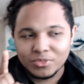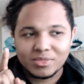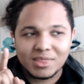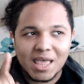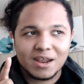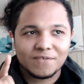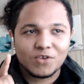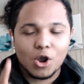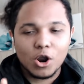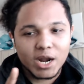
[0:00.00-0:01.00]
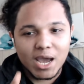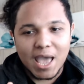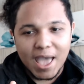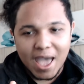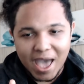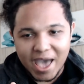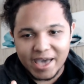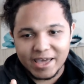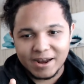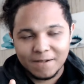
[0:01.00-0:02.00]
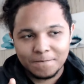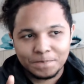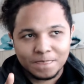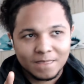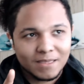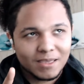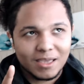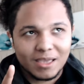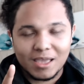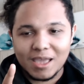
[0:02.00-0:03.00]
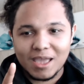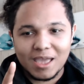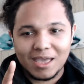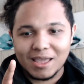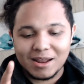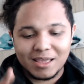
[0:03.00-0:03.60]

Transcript: that if Karna had, it